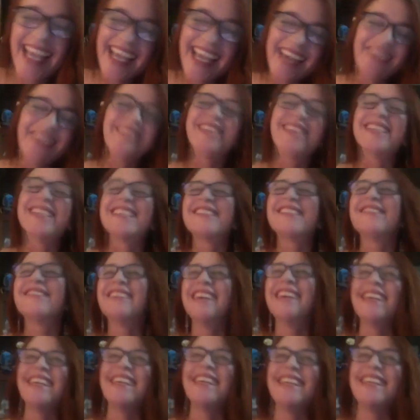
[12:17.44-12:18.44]
was
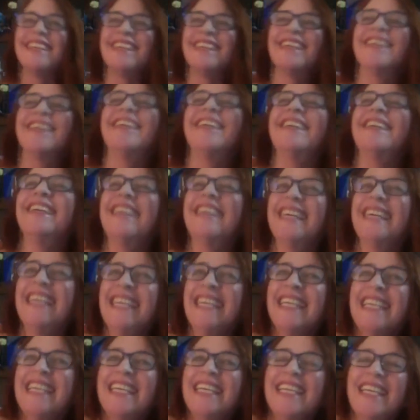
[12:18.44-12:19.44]
great,
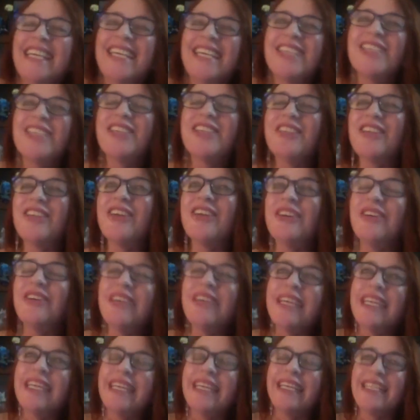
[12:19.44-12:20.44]
you know,
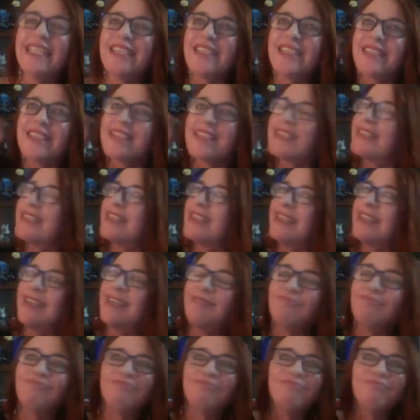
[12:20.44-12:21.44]
and it just,
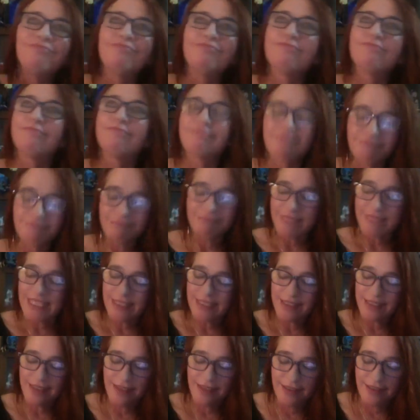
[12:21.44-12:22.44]

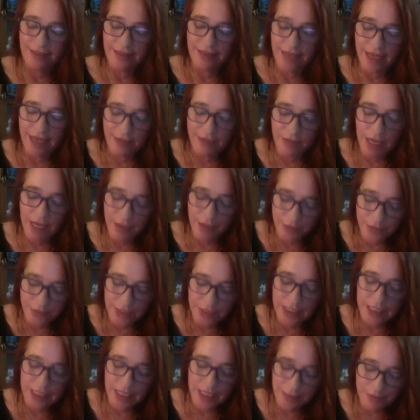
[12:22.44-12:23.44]
I
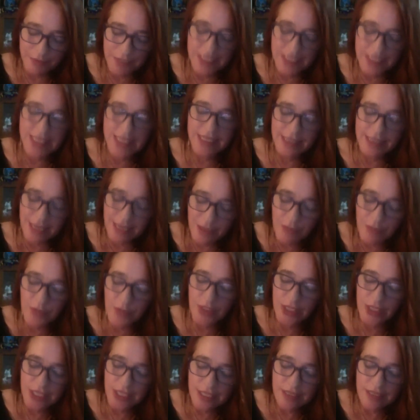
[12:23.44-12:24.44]
really am missing that
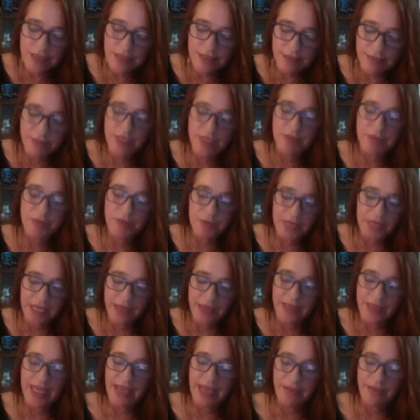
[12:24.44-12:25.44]
work. Sometimes we
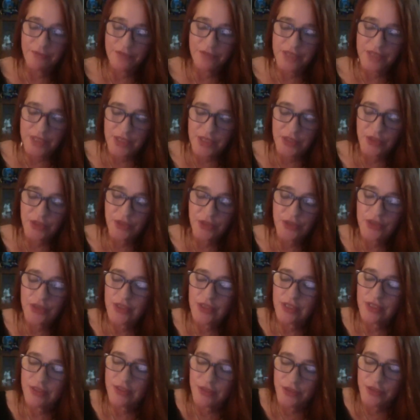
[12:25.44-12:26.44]
had to have
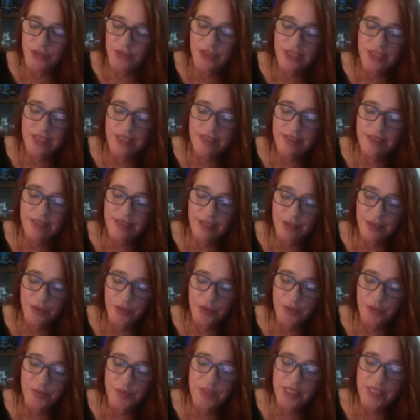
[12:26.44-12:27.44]
visitors, nurses
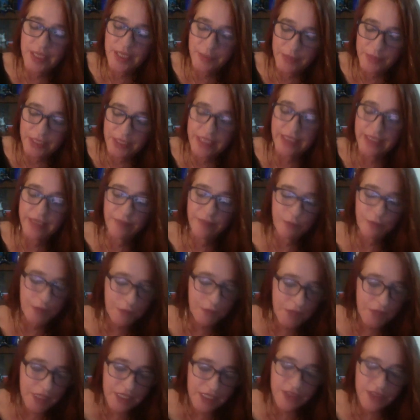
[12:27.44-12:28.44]
groups come in and we
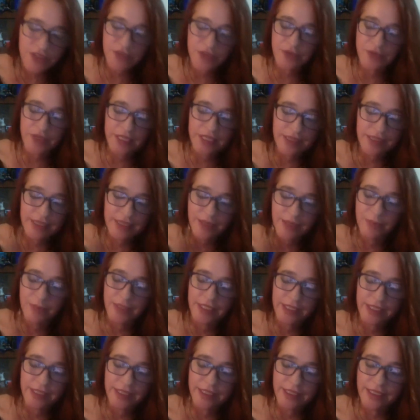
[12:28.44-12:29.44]
would integrate them
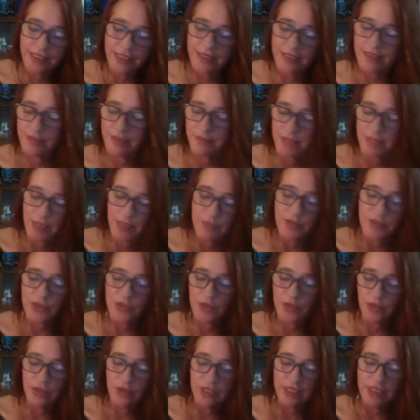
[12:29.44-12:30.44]
in and sometimes
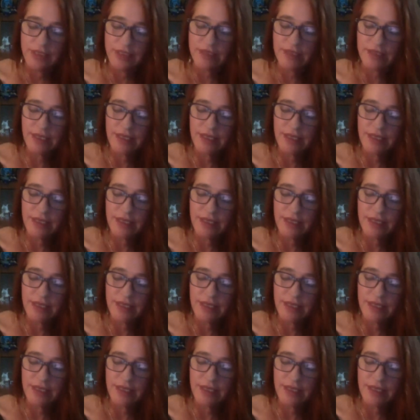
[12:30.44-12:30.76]
do these